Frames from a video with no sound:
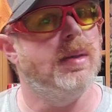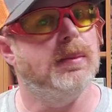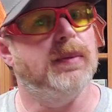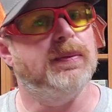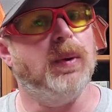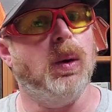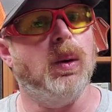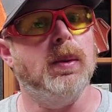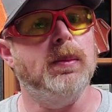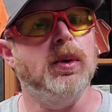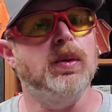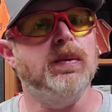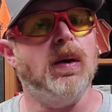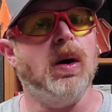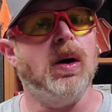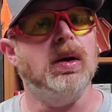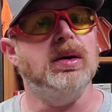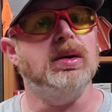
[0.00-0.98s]
Before we move
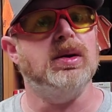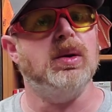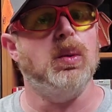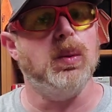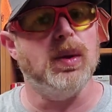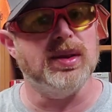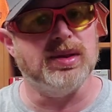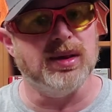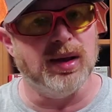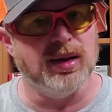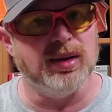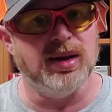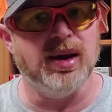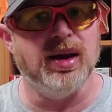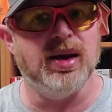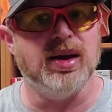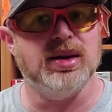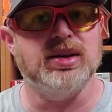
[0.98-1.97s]
on with the
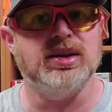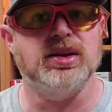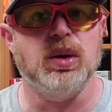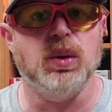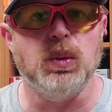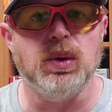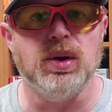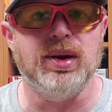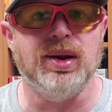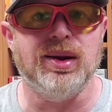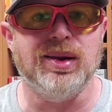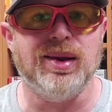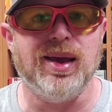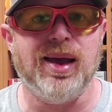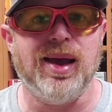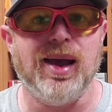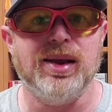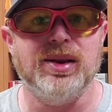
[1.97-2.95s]
list, would
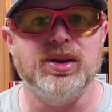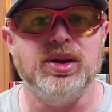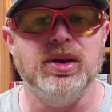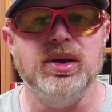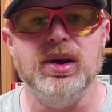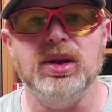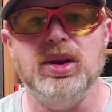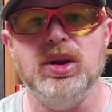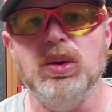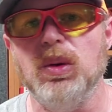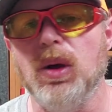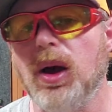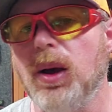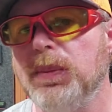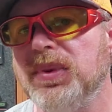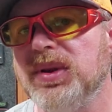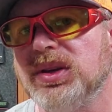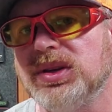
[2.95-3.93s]
like to hit you
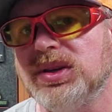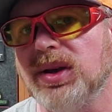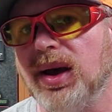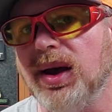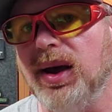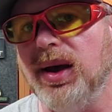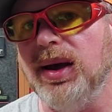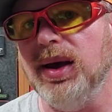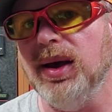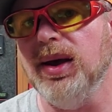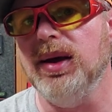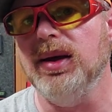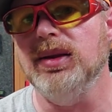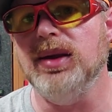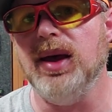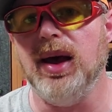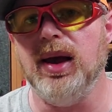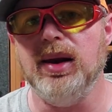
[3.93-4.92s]
up and say
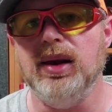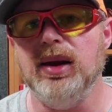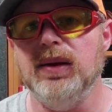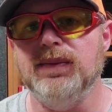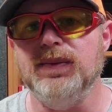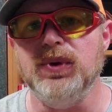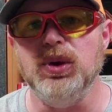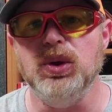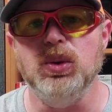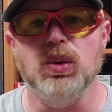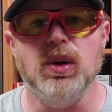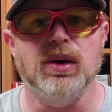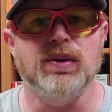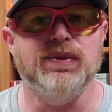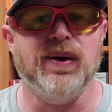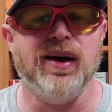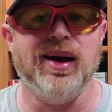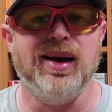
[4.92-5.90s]
that if you
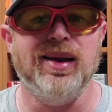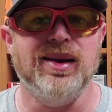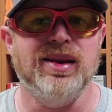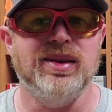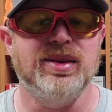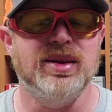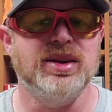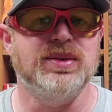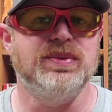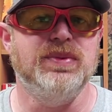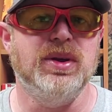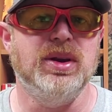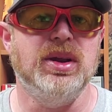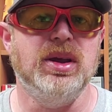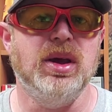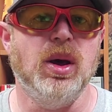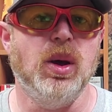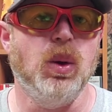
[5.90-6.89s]
find this
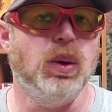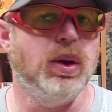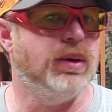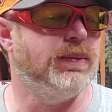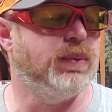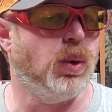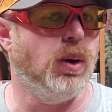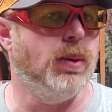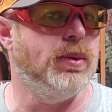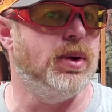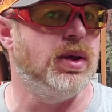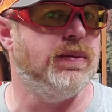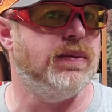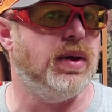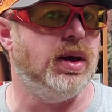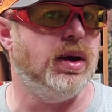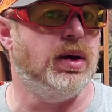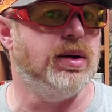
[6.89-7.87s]
video
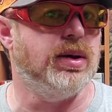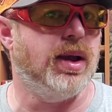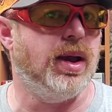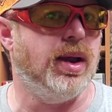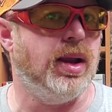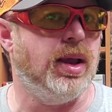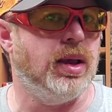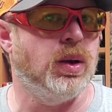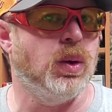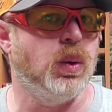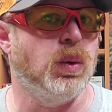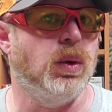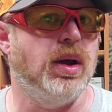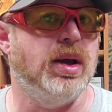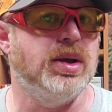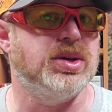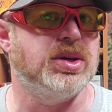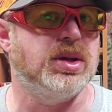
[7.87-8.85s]
informative, entertaining,
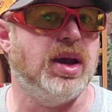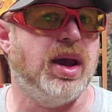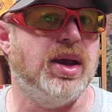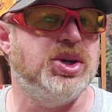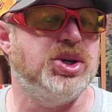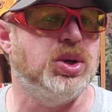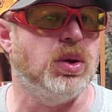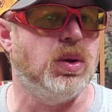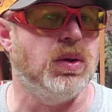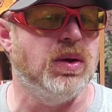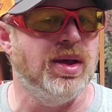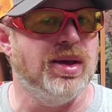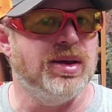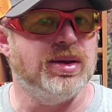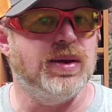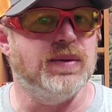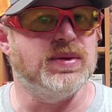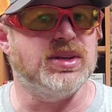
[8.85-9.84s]
or educational,
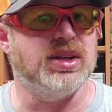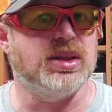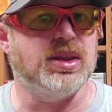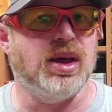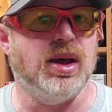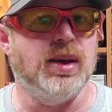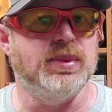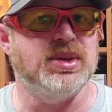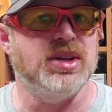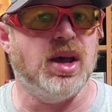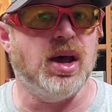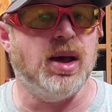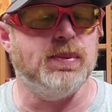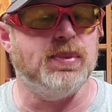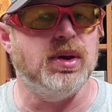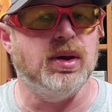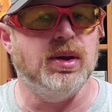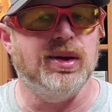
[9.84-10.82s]
give us a thumbs
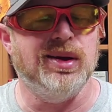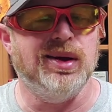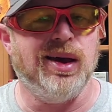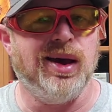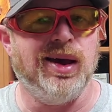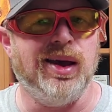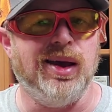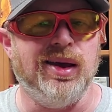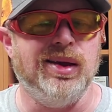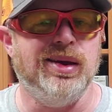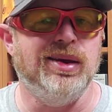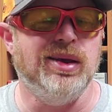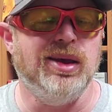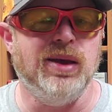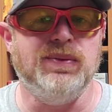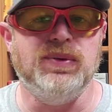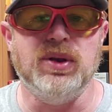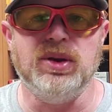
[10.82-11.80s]
up. Hey,
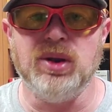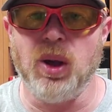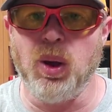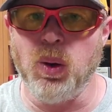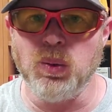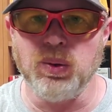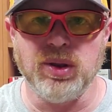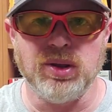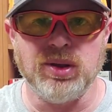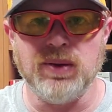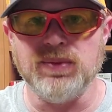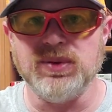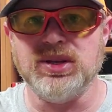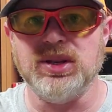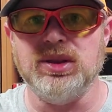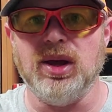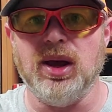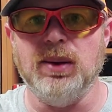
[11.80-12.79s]
if you don't, give
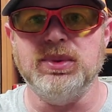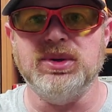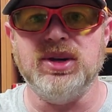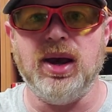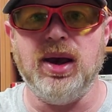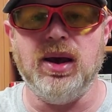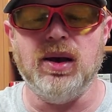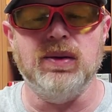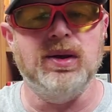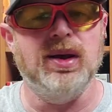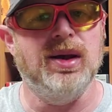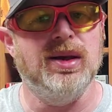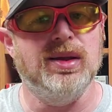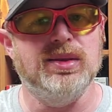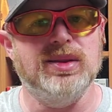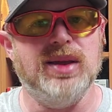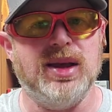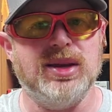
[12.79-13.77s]
us a thumbs down.
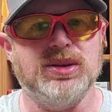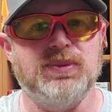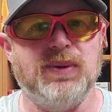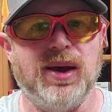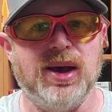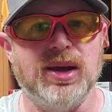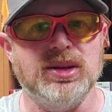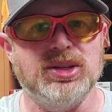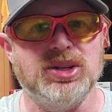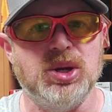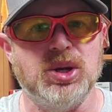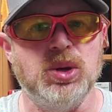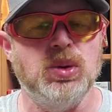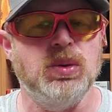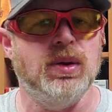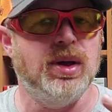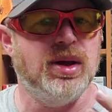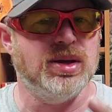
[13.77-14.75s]
That's fine
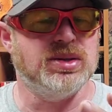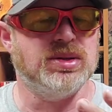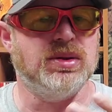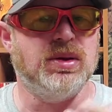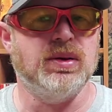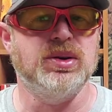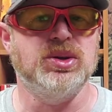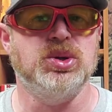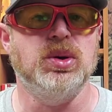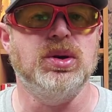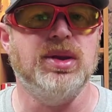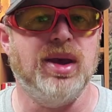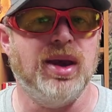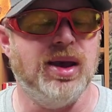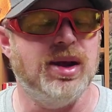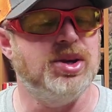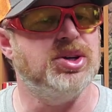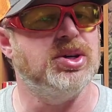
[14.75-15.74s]
too, as long as you're
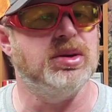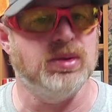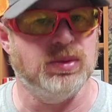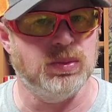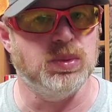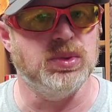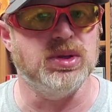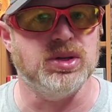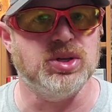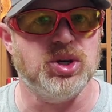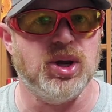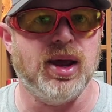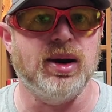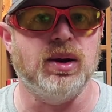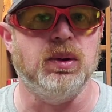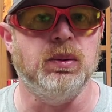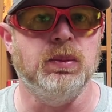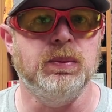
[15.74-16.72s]
engaging with the
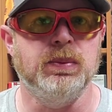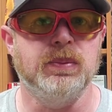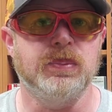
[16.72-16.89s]
channel.